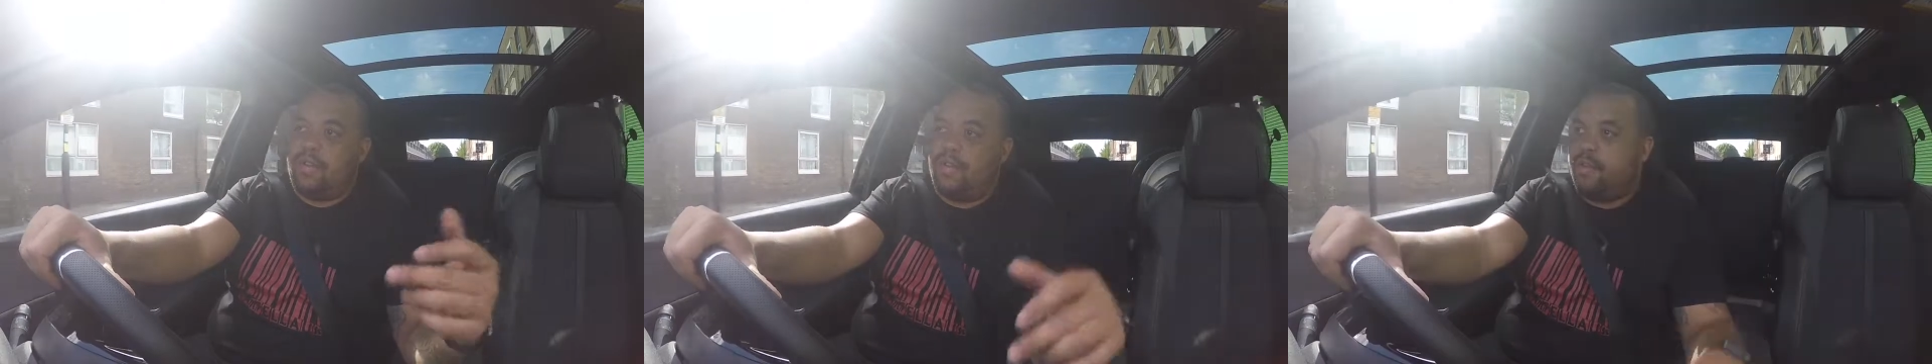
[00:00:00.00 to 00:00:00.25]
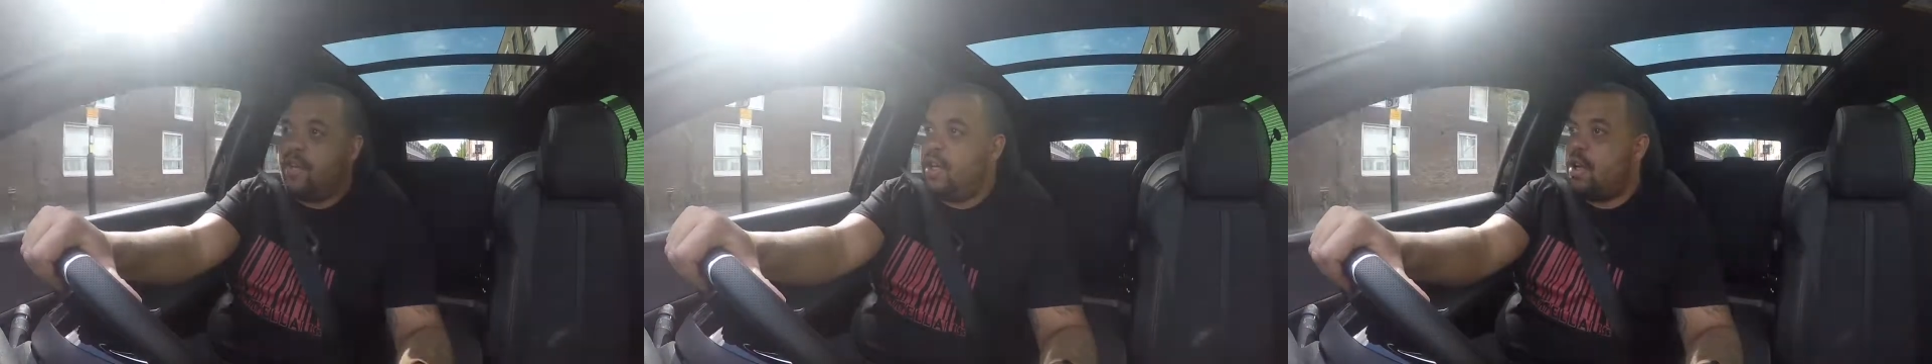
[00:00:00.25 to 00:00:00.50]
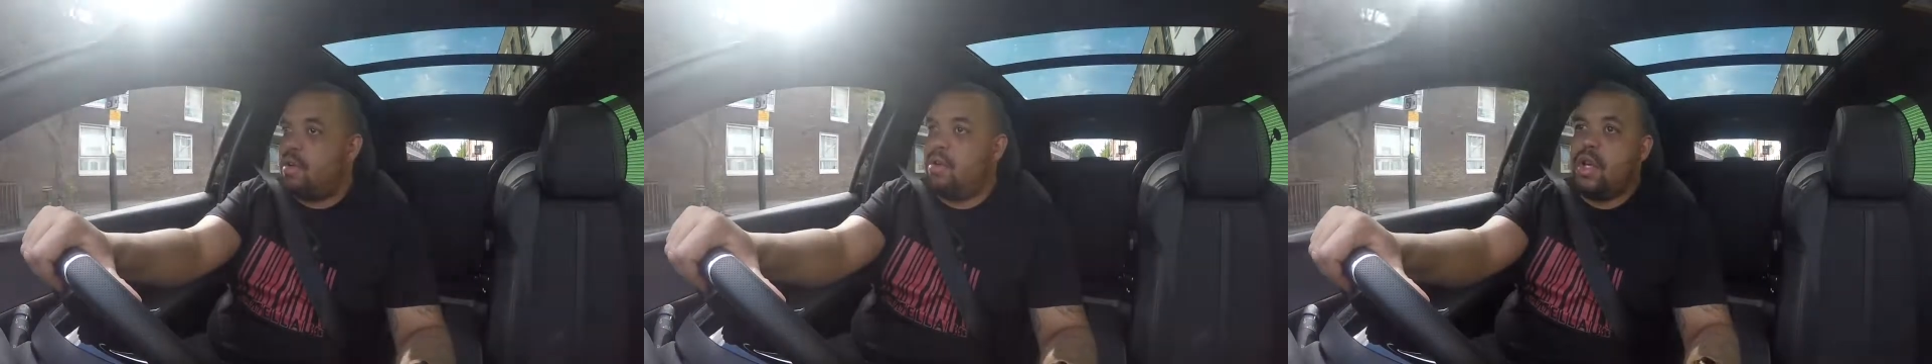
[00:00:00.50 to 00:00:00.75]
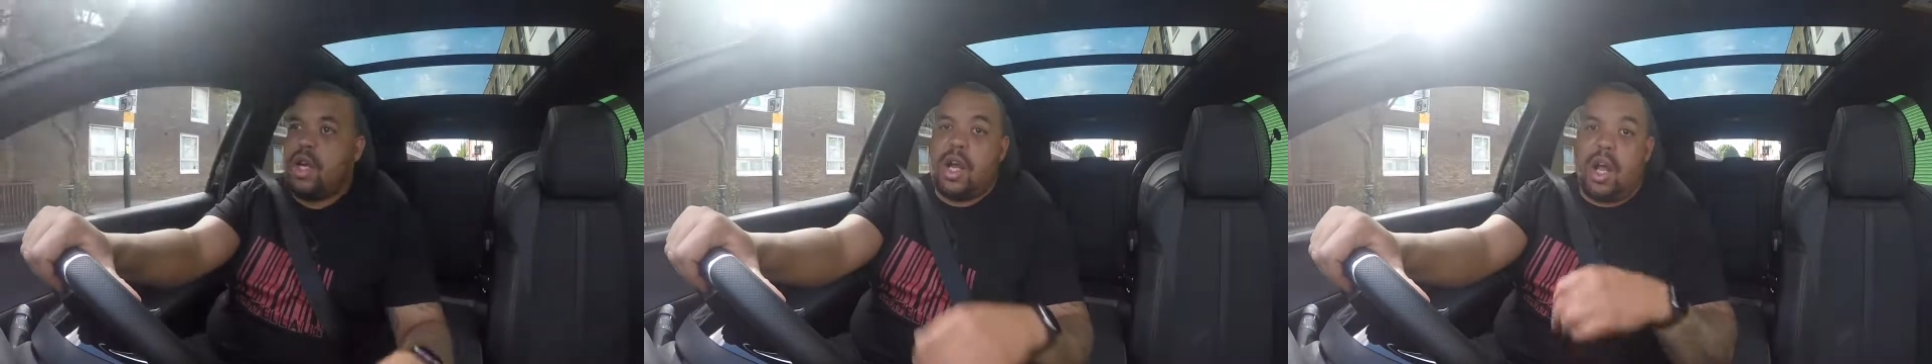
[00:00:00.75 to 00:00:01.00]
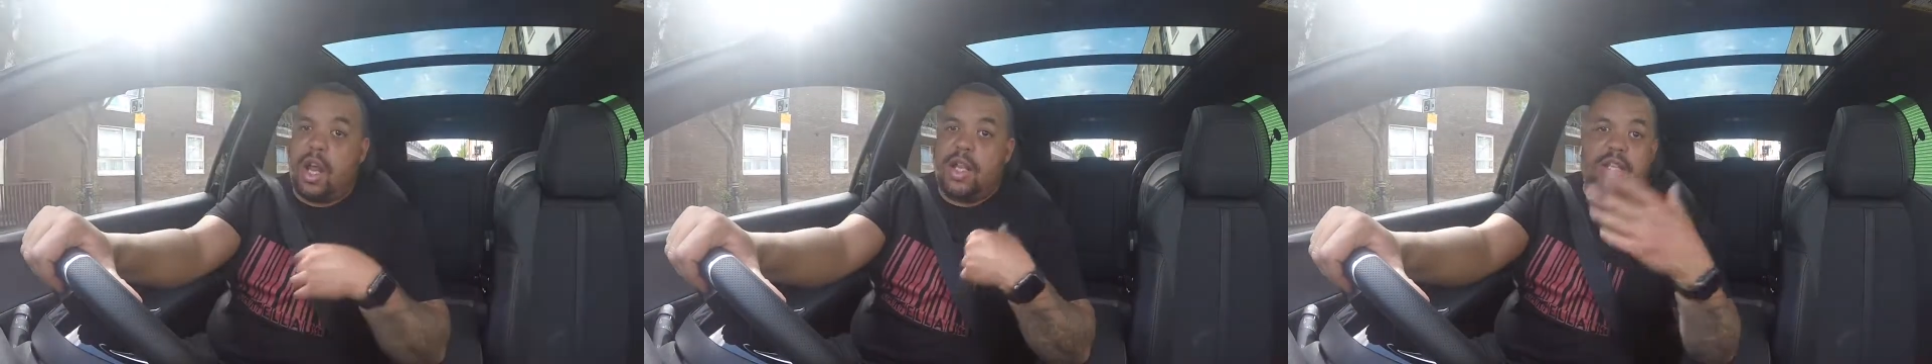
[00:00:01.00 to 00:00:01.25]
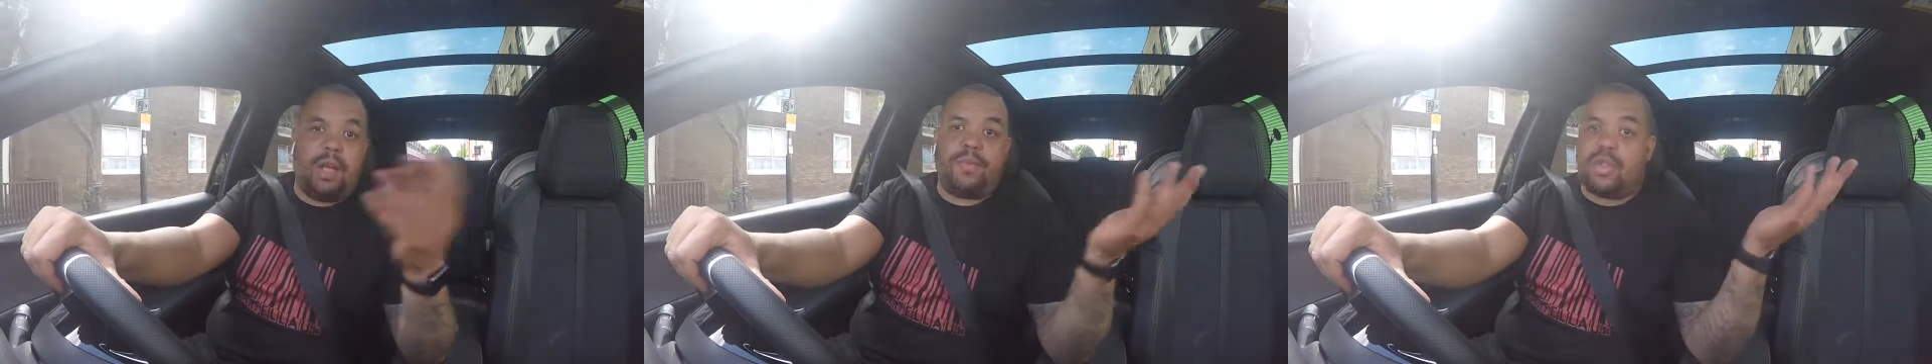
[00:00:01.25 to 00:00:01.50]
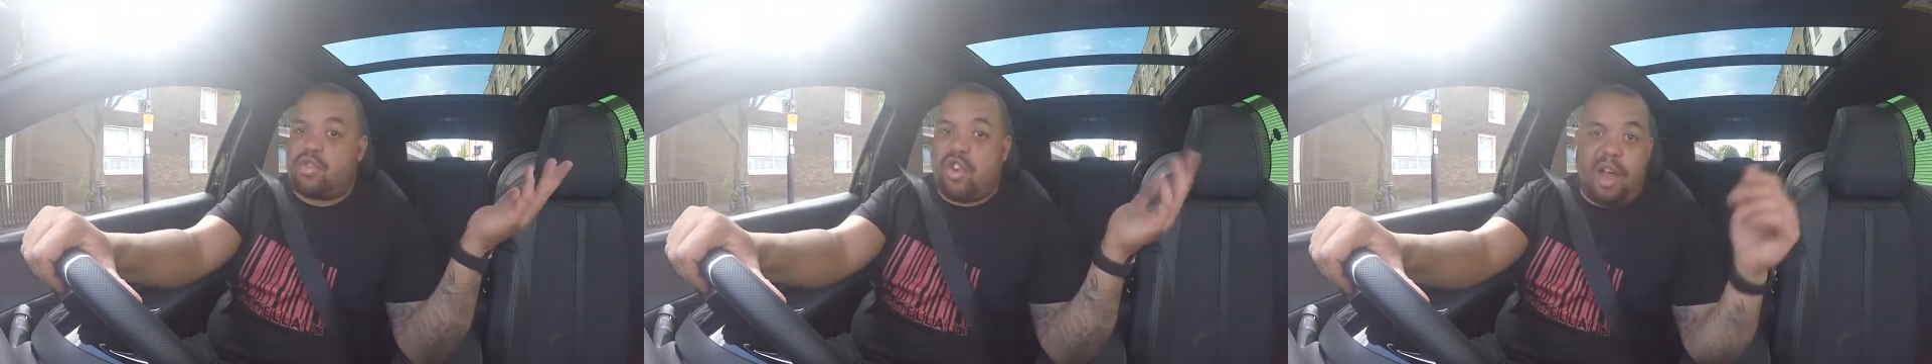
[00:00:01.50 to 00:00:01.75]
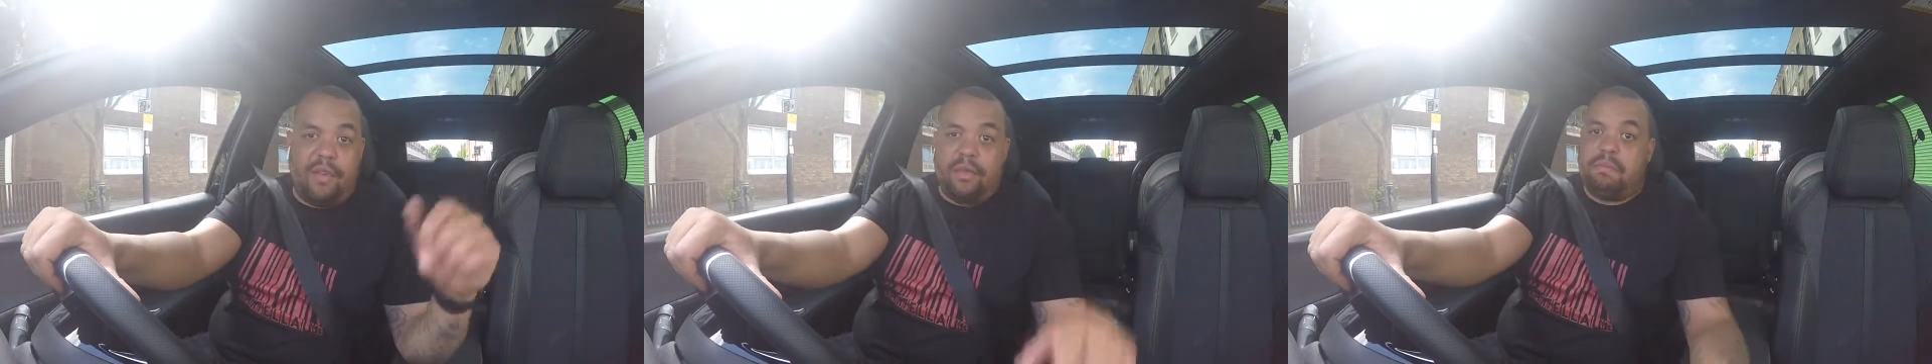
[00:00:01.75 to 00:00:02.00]
for the video, and I ended up just
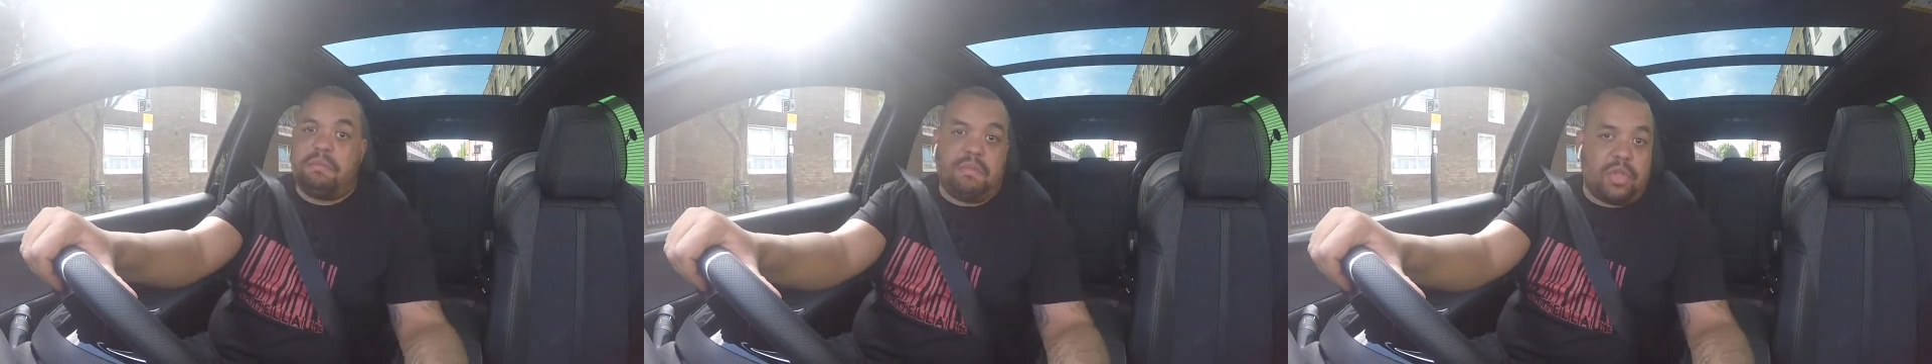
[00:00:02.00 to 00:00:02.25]
driving.